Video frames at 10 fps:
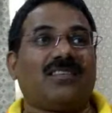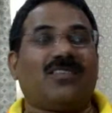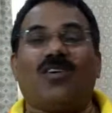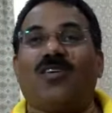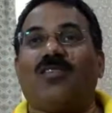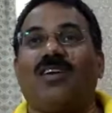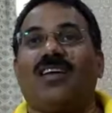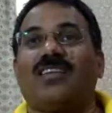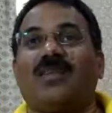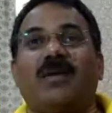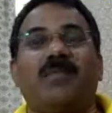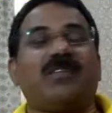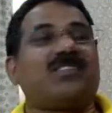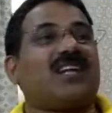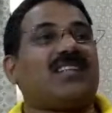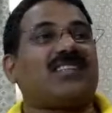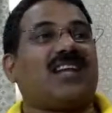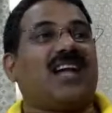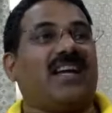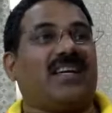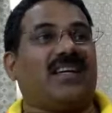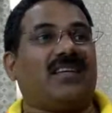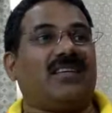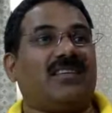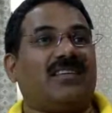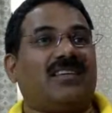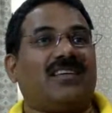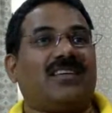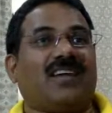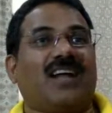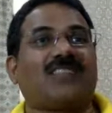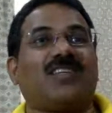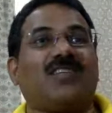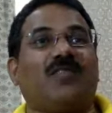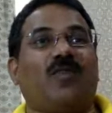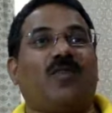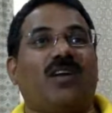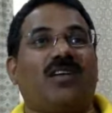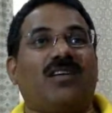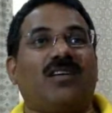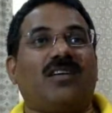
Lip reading: No. The baby starts crying, asking for what?